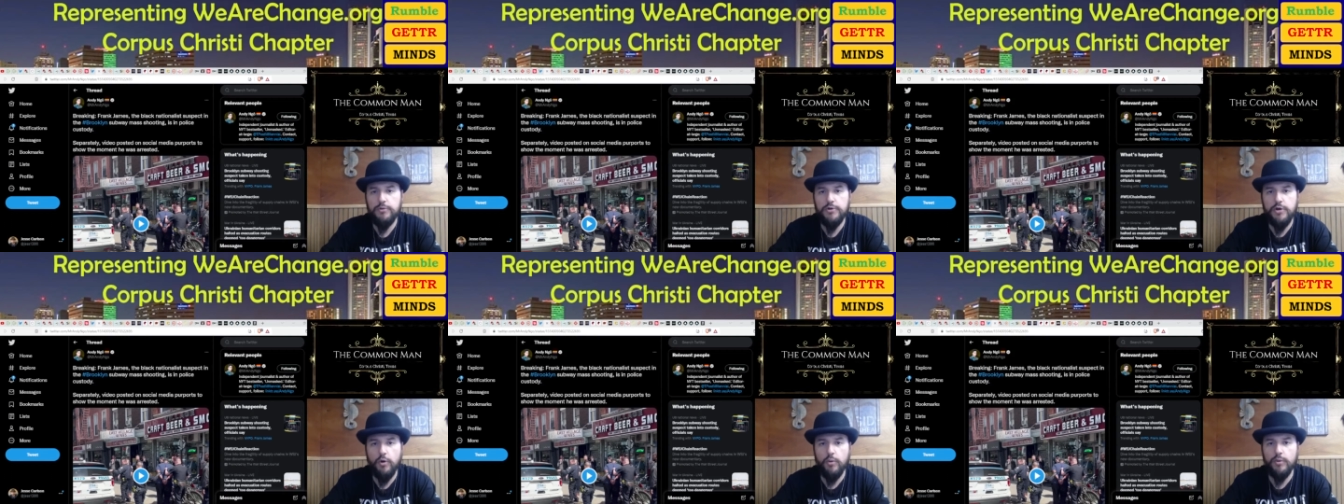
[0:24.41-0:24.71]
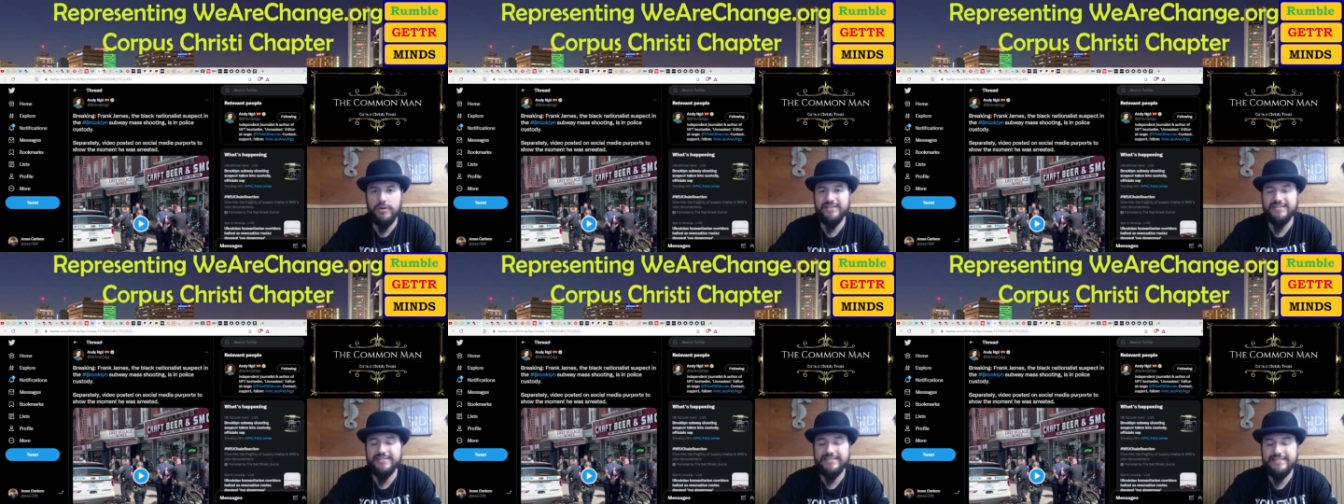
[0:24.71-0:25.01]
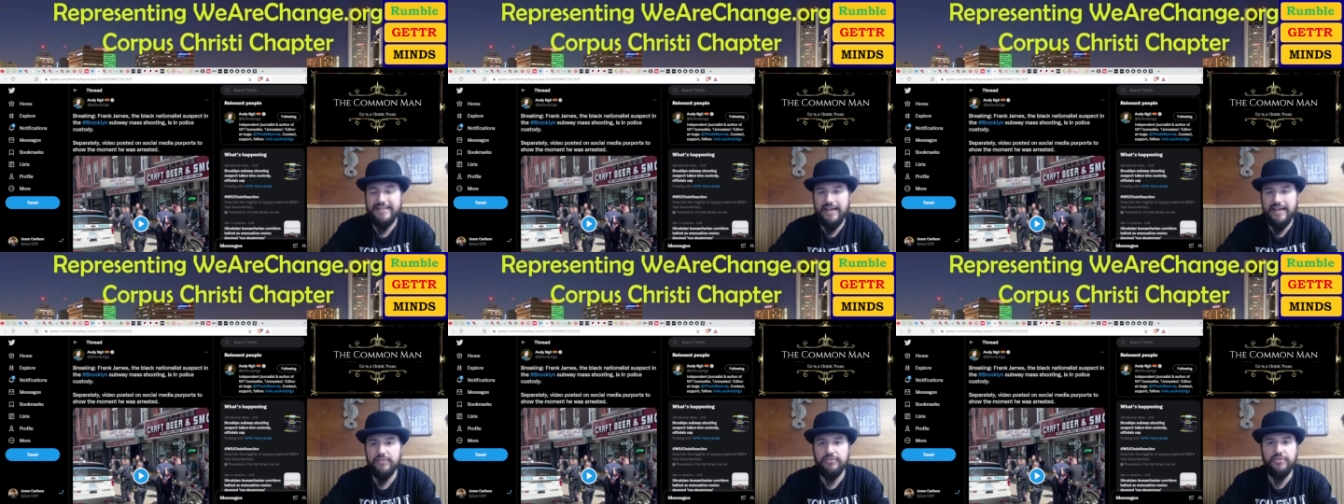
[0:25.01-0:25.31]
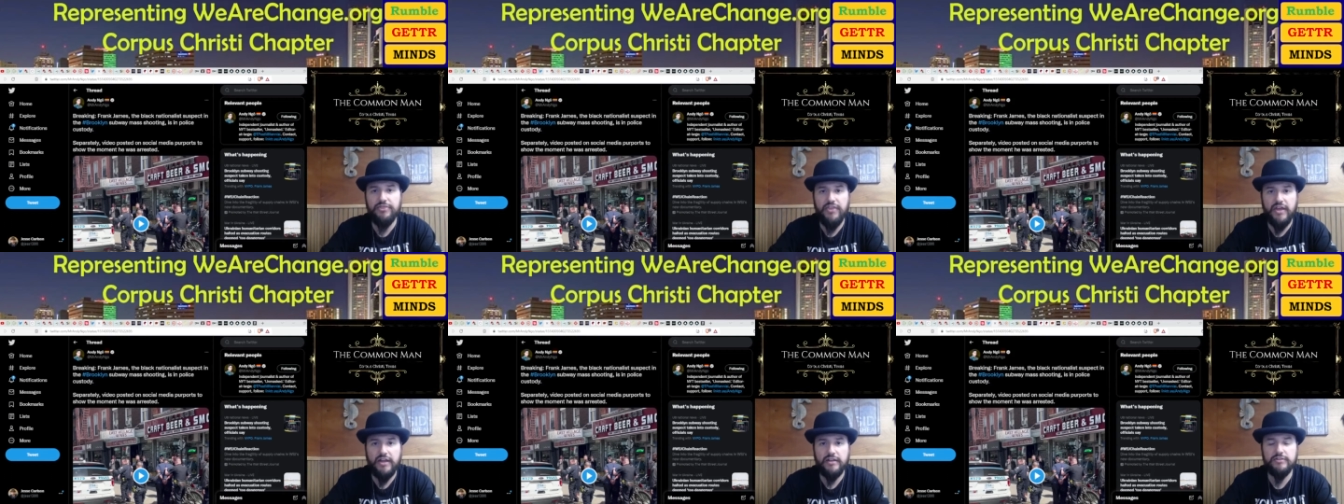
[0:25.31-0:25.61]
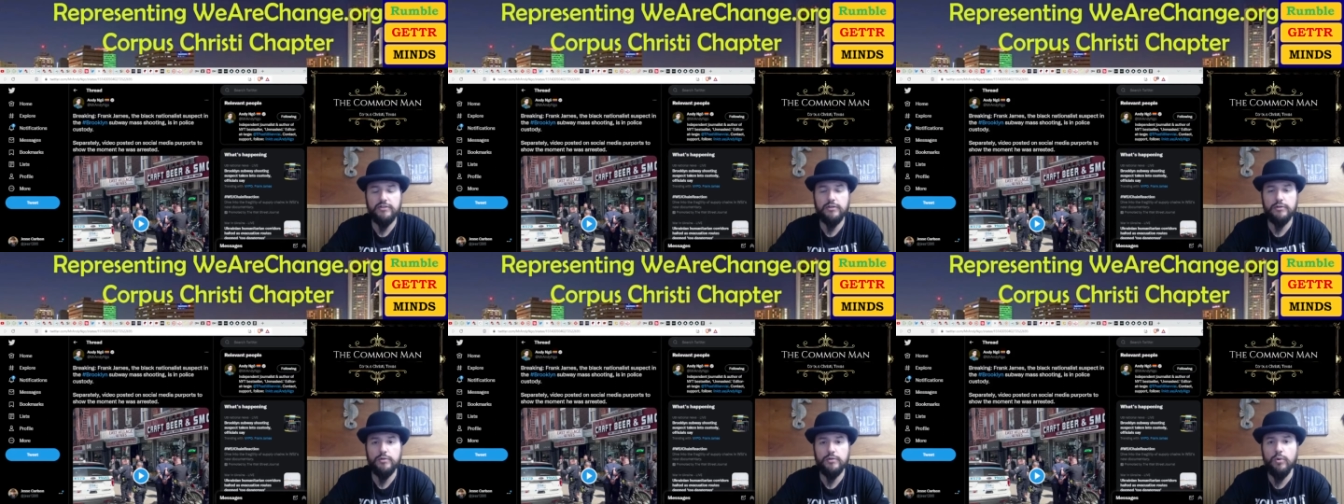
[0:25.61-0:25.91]
no one is dead,
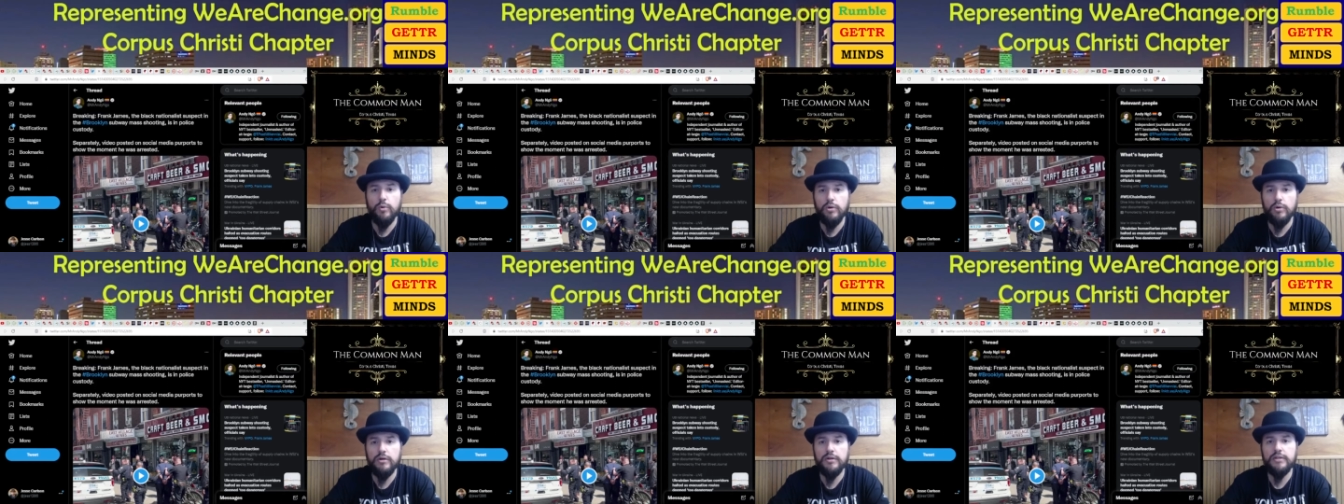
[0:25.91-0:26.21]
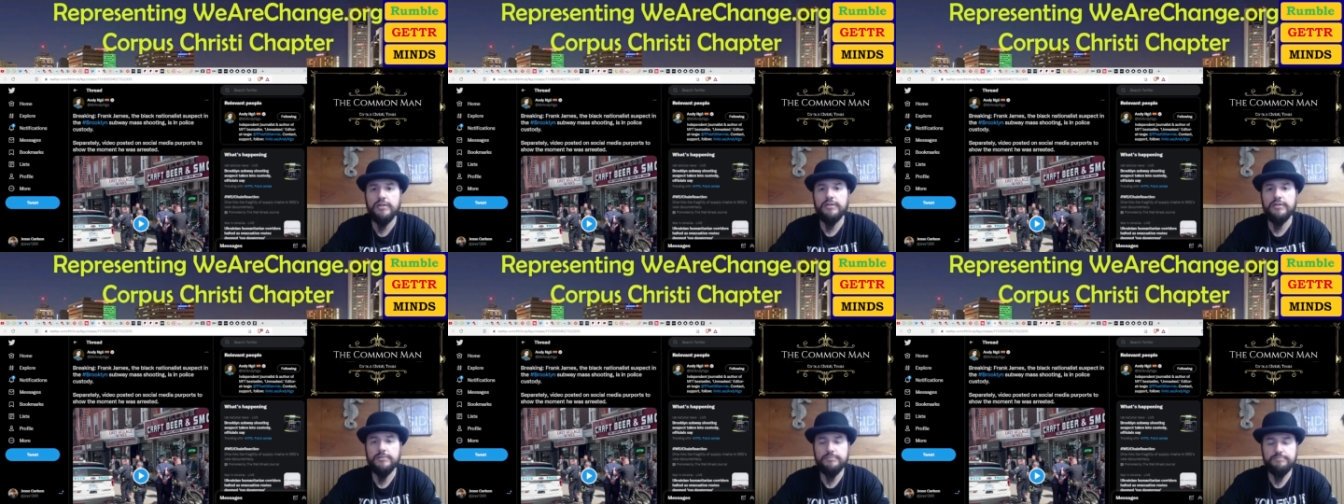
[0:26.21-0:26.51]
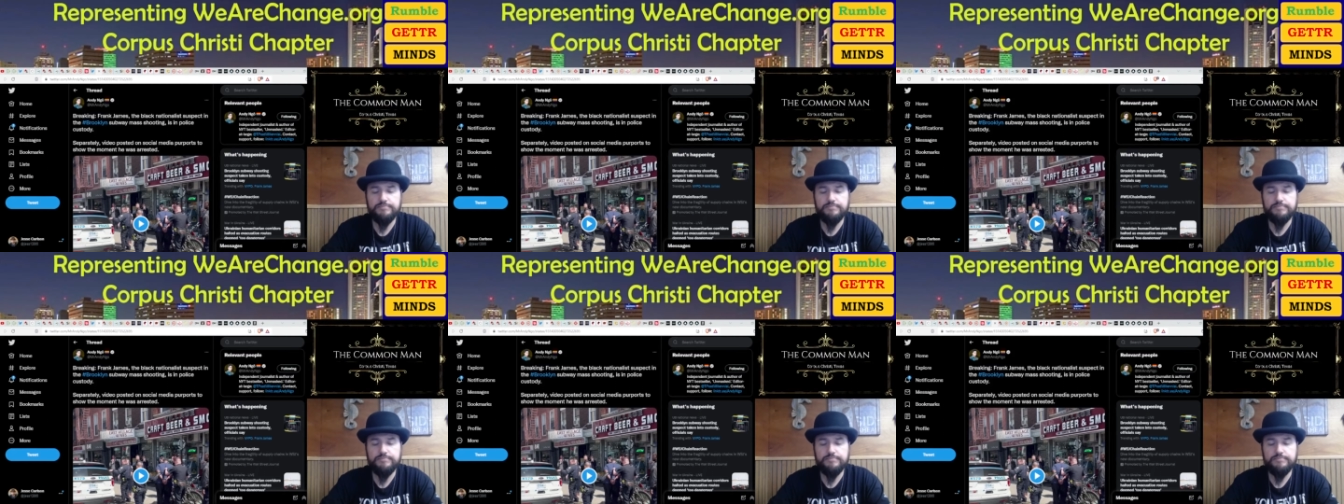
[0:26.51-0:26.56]
thank the Lord,